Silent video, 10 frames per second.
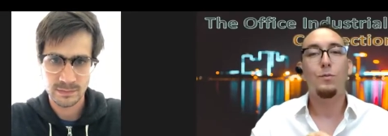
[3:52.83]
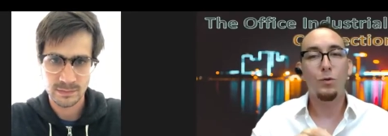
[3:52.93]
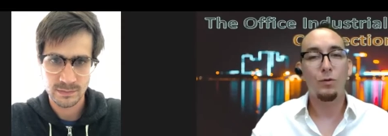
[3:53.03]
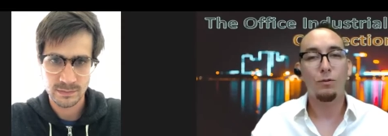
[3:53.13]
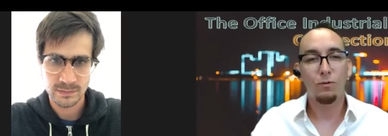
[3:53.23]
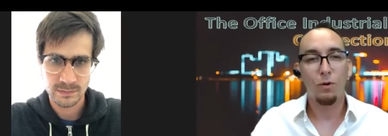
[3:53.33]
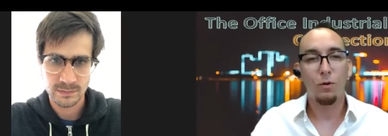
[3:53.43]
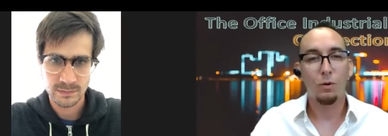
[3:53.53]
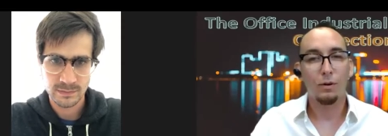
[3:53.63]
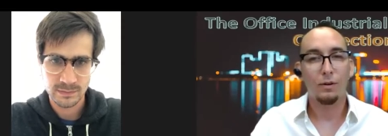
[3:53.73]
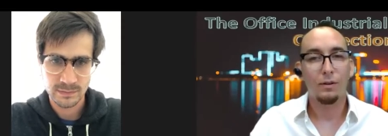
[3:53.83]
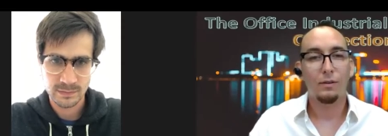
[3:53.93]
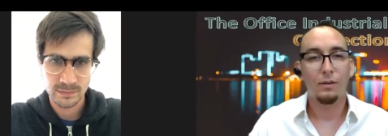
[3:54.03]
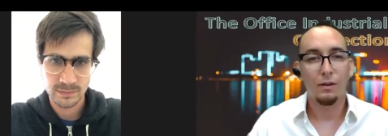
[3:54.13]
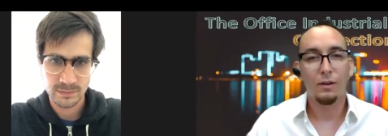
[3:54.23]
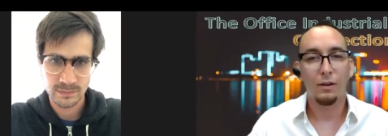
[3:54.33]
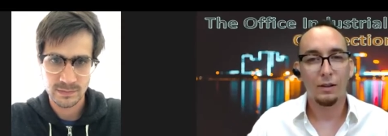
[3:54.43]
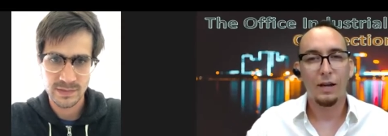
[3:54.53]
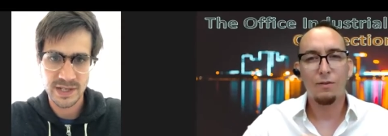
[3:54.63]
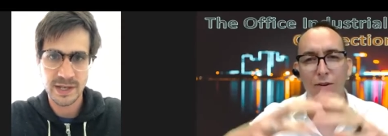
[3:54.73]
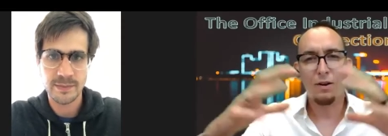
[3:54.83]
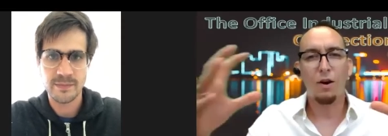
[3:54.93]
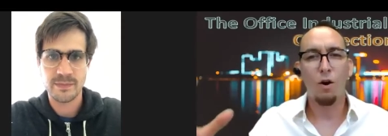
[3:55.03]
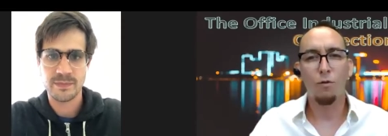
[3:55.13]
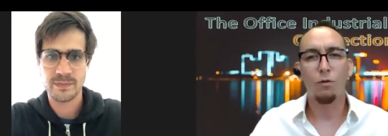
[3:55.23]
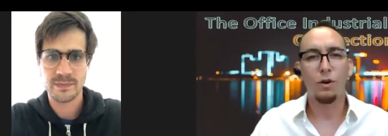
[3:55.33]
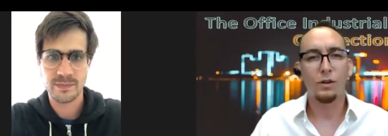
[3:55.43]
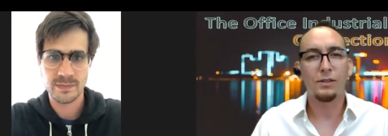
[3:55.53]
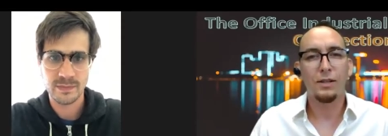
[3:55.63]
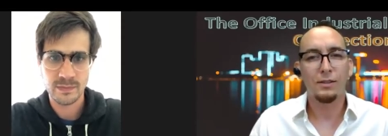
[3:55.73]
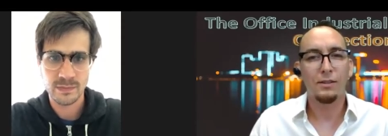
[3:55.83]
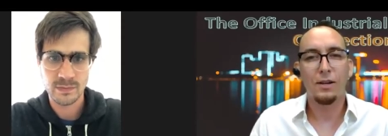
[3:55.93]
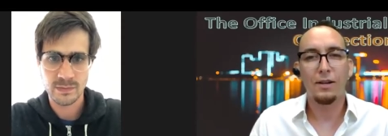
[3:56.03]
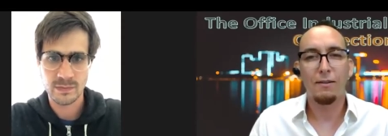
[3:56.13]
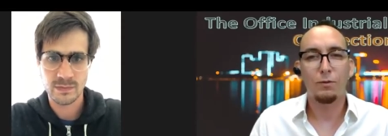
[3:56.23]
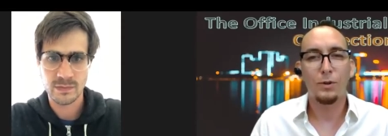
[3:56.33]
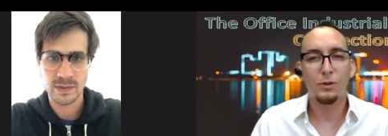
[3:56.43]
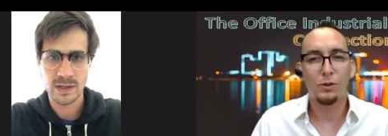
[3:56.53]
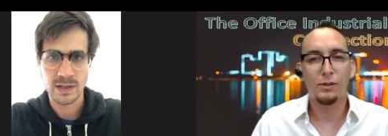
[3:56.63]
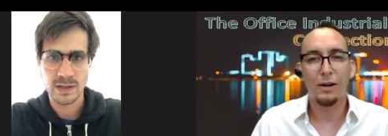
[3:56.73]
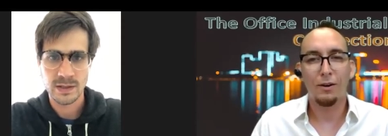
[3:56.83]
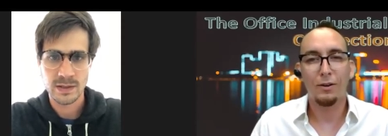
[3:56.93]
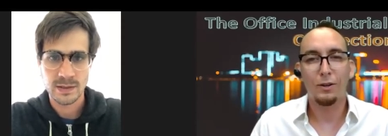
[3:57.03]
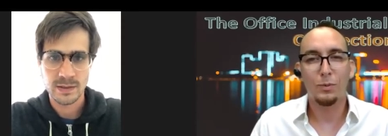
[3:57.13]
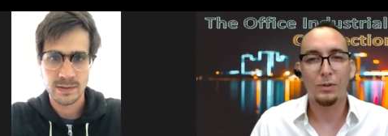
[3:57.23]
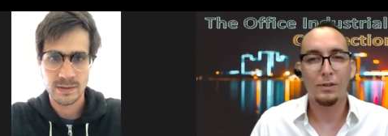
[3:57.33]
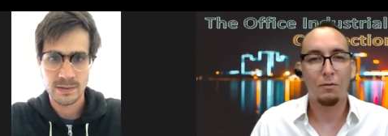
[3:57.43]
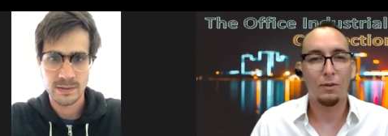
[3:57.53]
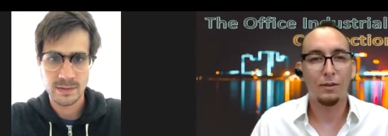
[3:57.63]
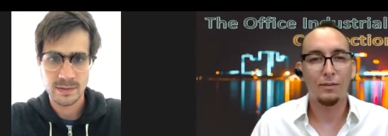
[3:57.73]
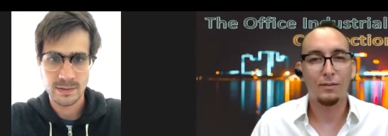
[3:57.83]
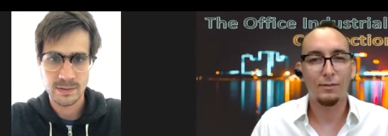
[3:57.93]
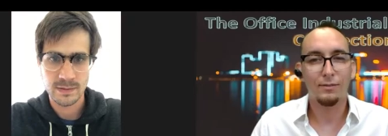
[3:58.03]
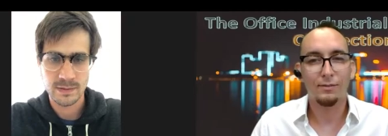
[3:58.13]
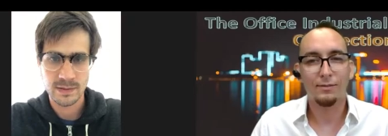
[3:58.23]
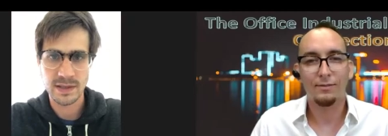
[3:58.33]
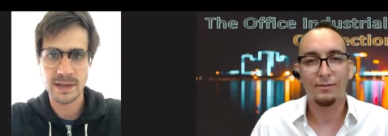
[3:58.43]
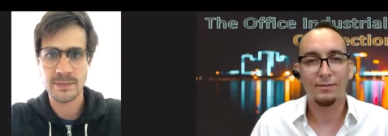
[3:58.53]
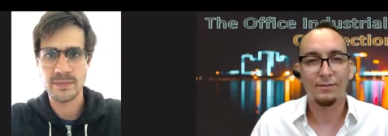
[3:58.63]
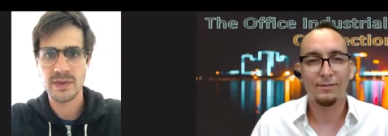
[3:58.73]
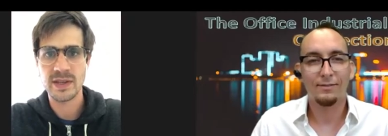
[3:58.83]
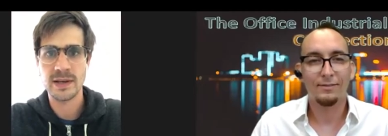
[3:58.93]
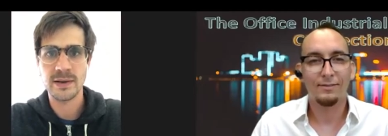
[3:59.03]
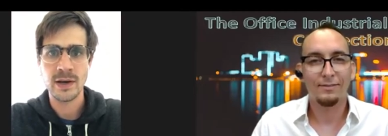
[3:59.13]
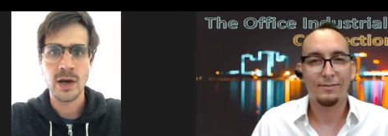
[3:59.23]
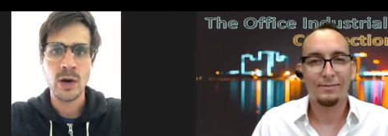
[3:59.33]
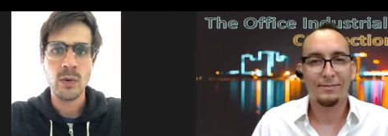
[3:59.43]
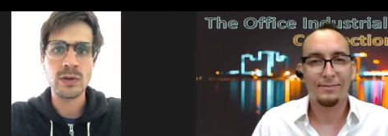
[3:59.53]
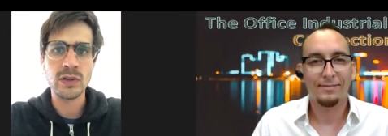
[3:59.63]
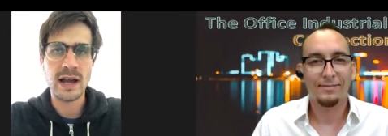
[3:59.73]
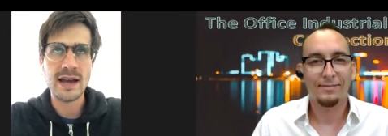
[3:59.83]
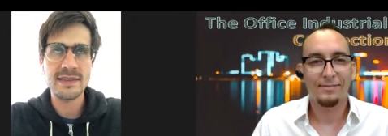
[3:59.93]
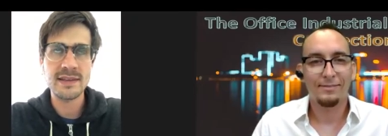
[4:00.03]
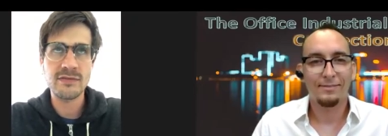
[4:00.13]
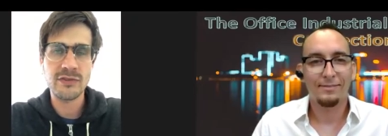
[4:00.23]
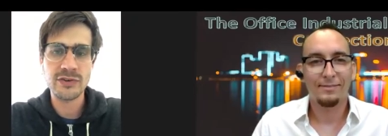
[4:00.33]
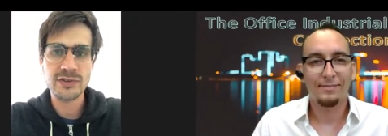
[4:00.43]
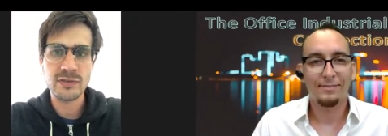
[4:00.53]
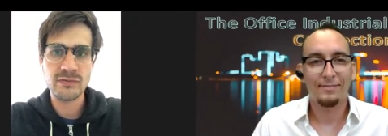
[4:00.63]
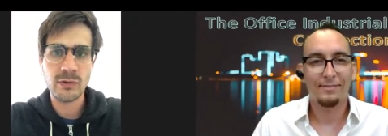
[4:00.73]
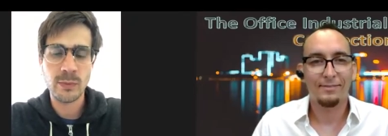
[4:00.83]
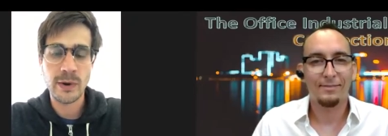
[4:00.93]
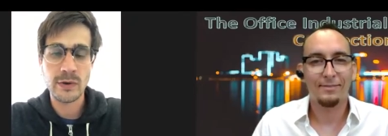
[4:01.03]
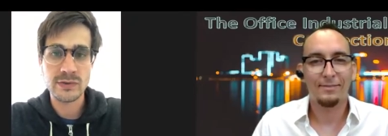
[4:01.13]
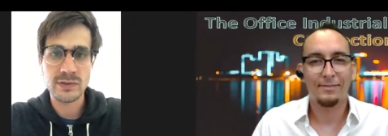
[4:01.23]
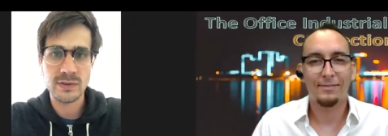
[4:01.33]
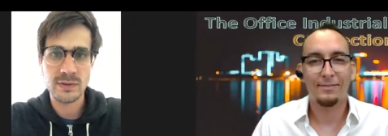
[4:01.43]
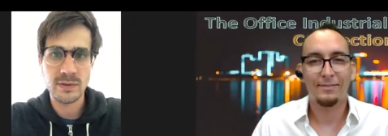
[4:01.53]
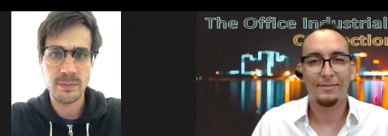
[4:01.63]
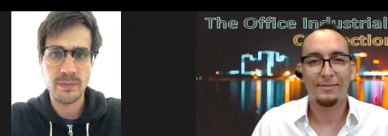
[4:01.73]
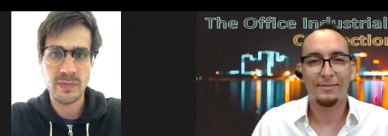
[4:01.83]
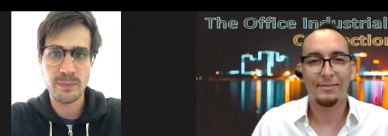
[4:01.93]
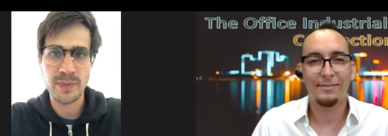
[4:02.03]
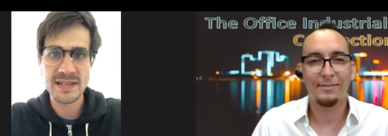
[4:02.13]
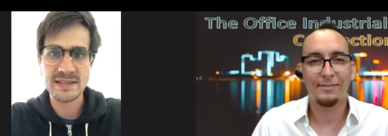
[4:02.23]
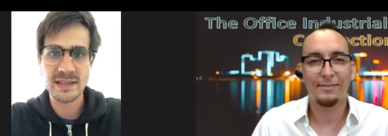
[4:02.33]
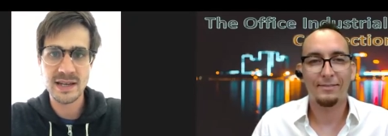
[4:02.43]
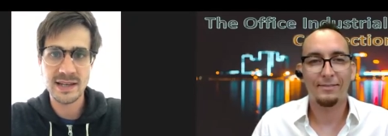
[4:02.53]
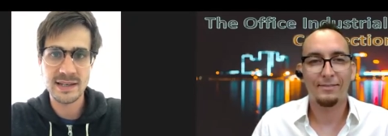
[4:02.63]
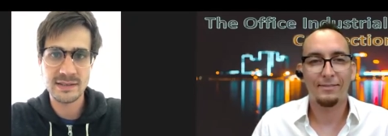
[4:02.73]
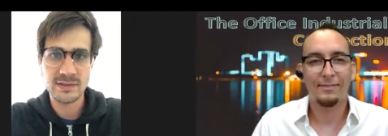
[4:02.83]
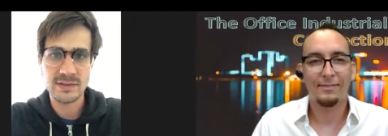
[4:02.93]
Speaker 1: moving forward uh, kind yeah. of in an overall sense. It doesn't have to be just area specific.
Speaker 2: Yeah, yeah. Well, look, I think first and foremost, the, the baseline